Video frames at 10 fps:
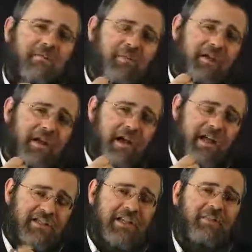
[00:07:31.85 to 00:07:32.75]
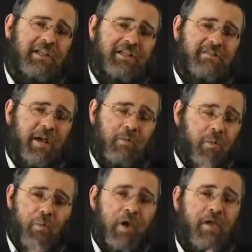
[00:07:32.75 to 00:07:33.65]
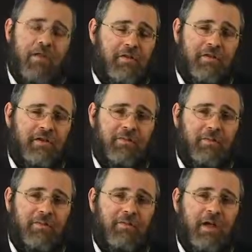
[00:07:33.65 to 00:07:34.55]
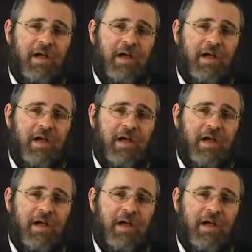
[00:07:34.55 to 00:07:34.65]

But Hashem tells him, I want one other thing from you.